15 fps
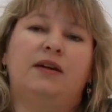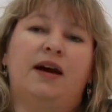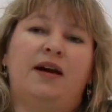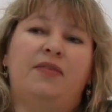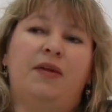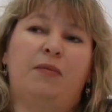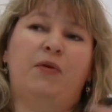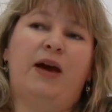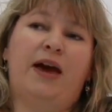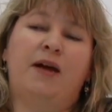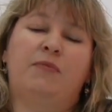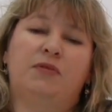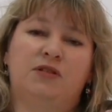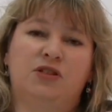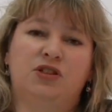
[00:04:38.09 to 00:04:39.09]
And they were
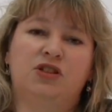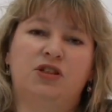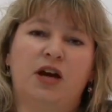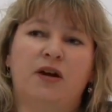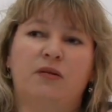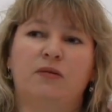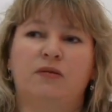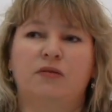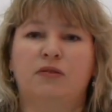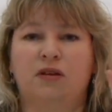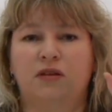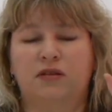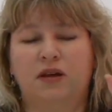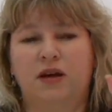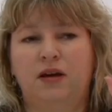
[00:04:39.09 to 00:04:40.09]
able to show
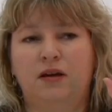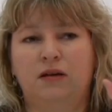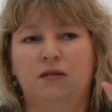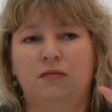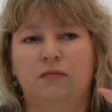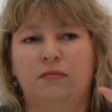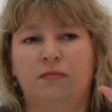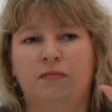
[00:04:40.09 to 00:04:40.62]
that the